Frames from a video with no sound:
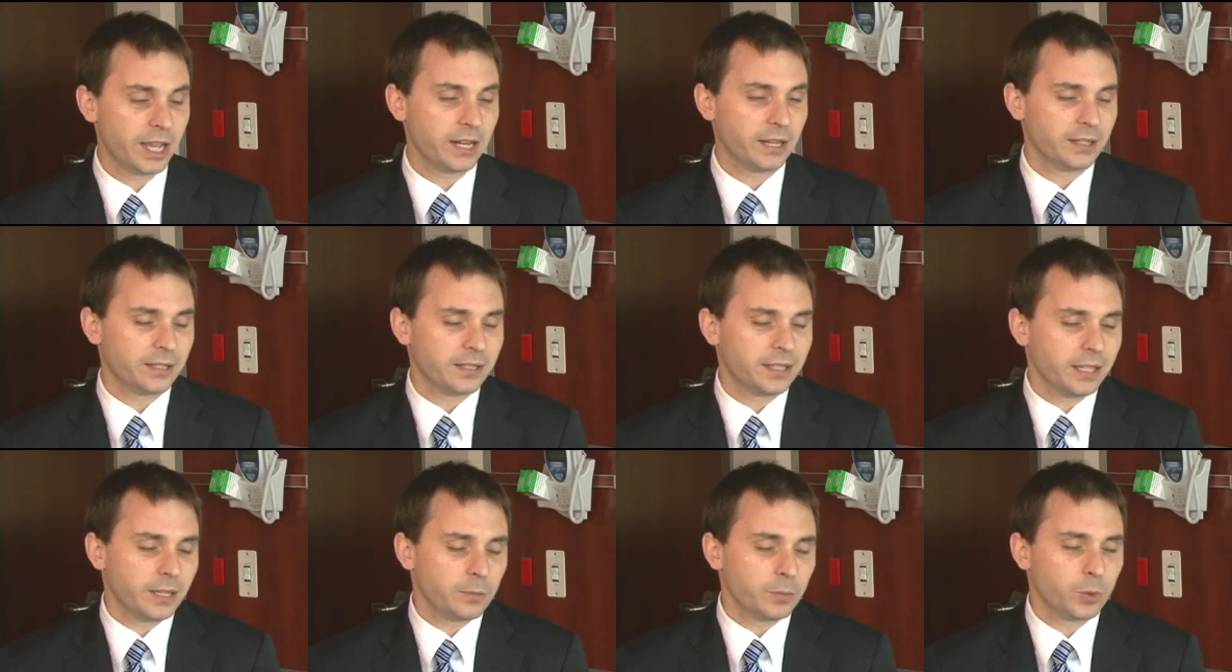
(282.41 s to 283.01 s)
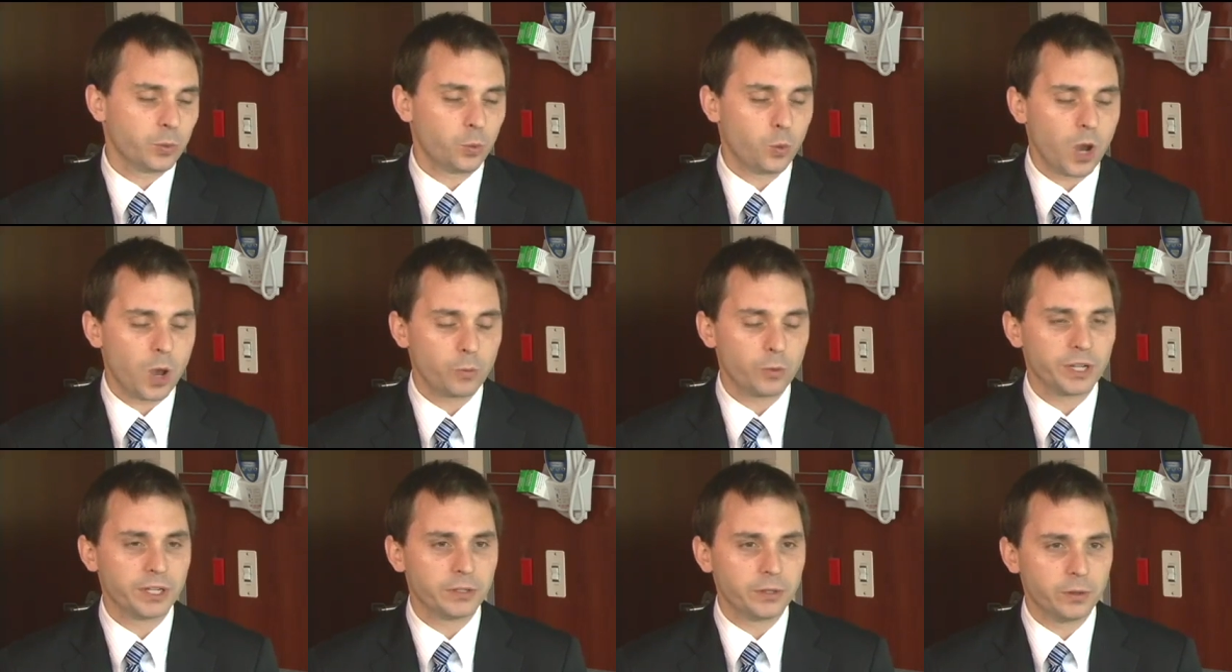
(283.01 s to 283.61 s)
and it seems
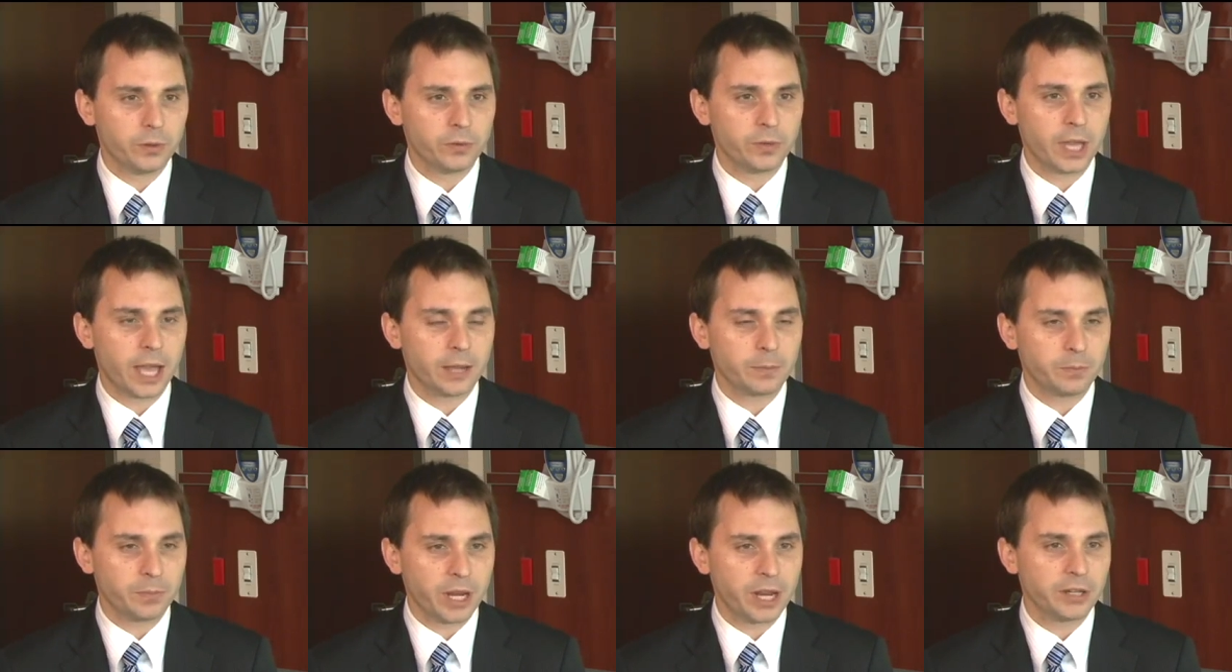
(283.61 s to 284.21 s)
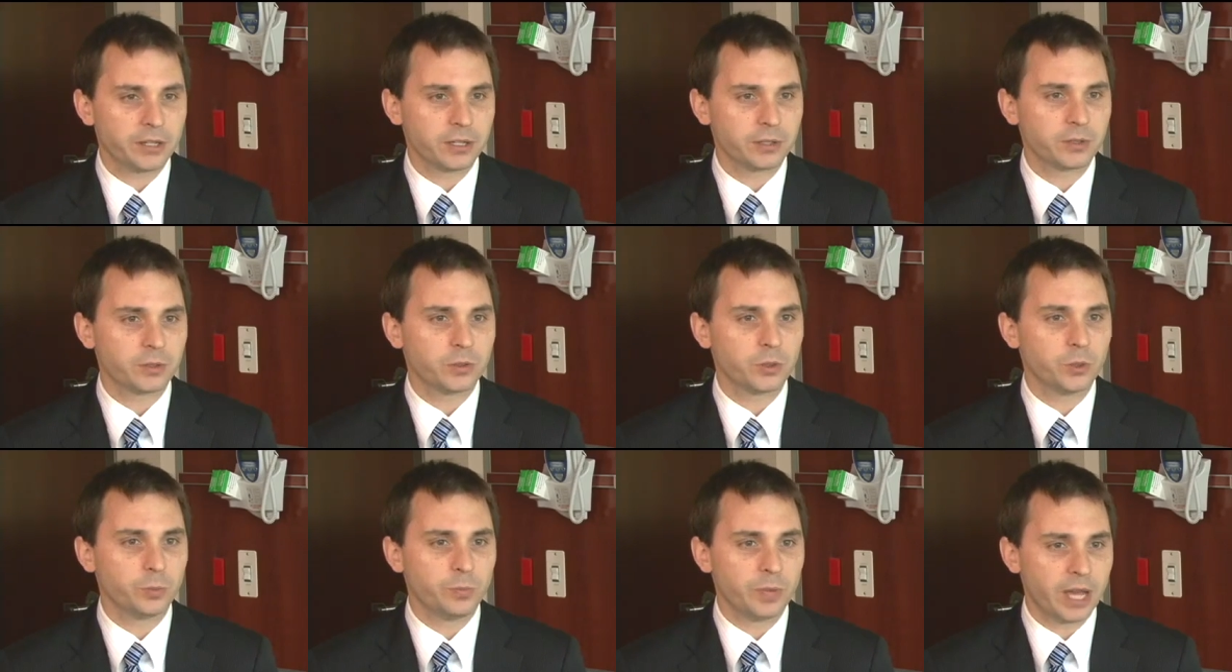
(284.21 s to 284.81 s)
when we do that, patients
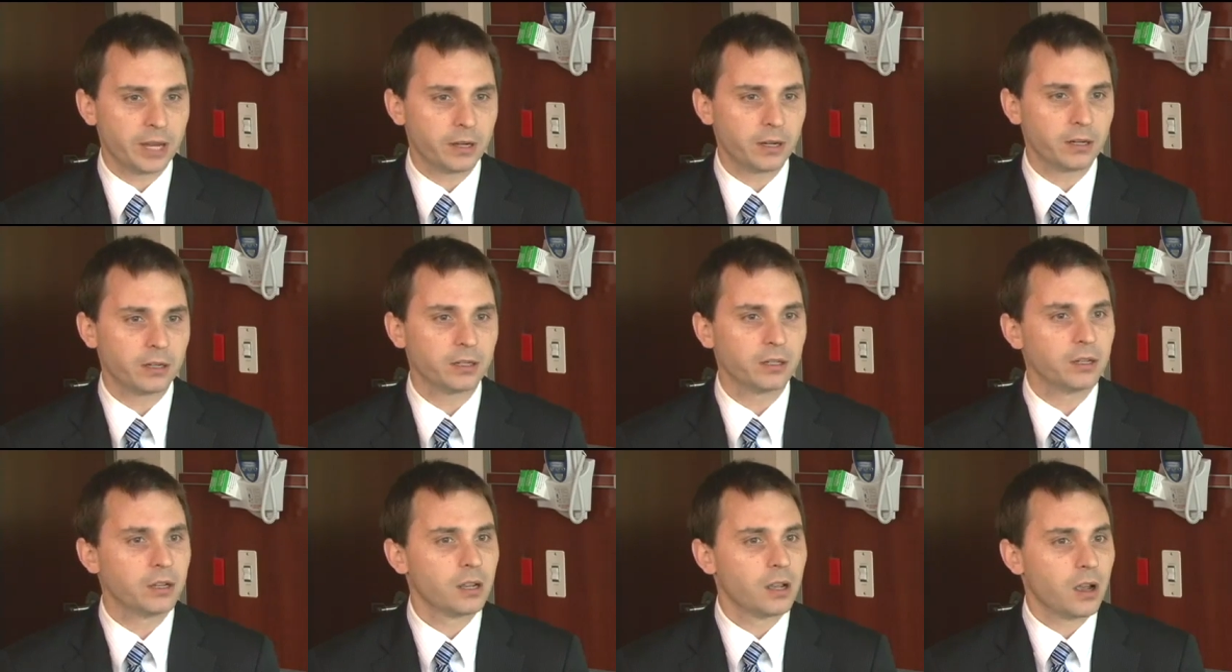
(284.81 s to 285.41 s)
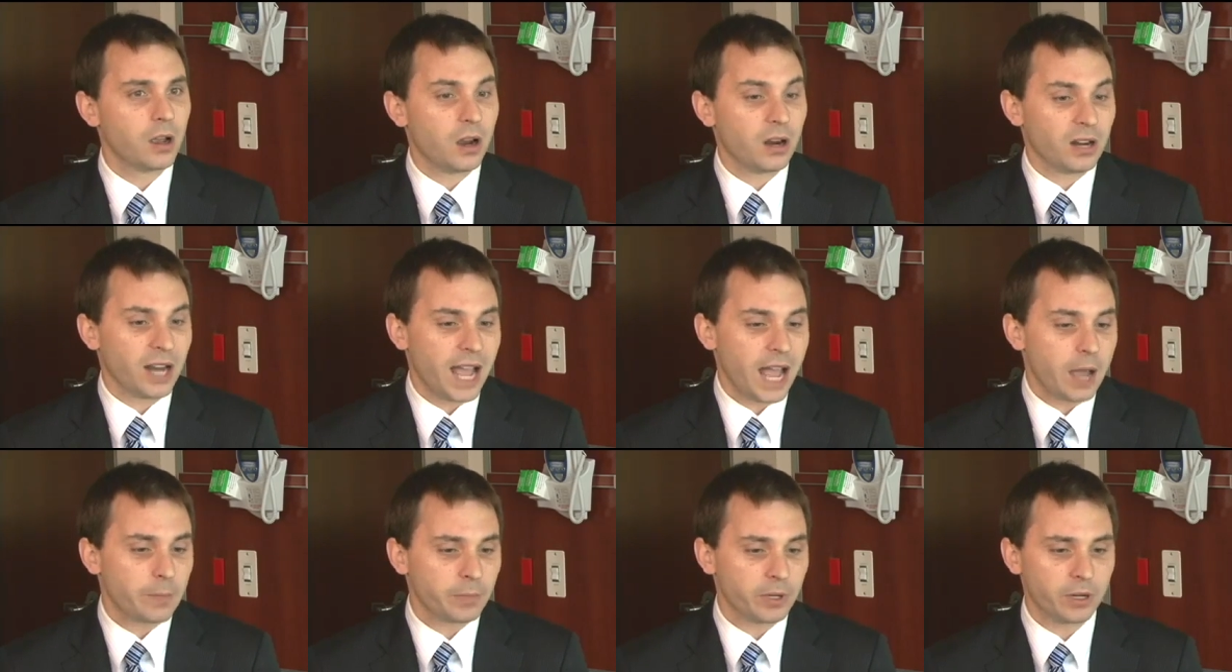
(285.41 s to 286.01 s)
do better, are
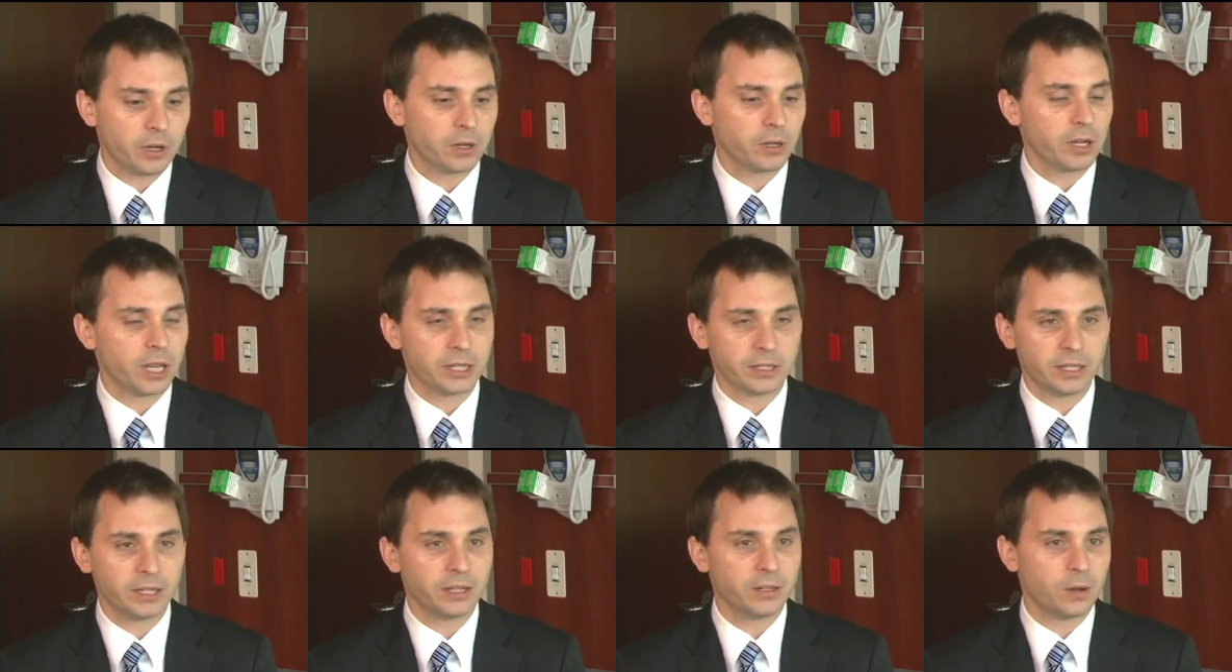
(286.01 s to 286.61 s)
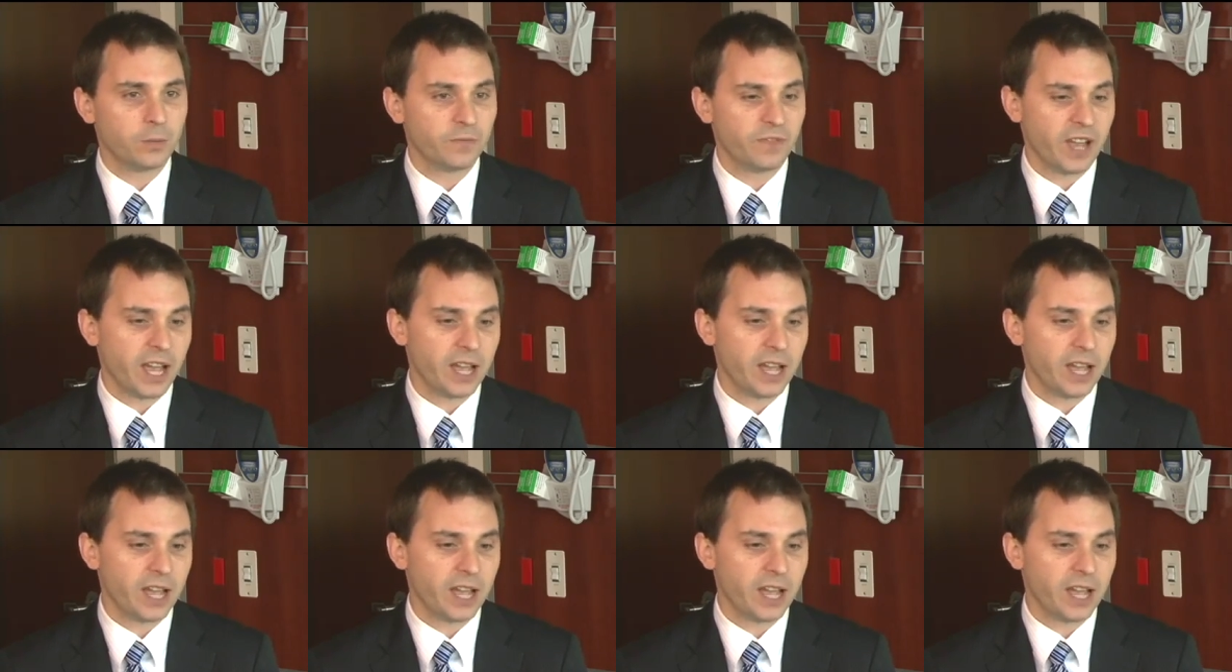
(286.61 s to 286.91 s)
happier, and get home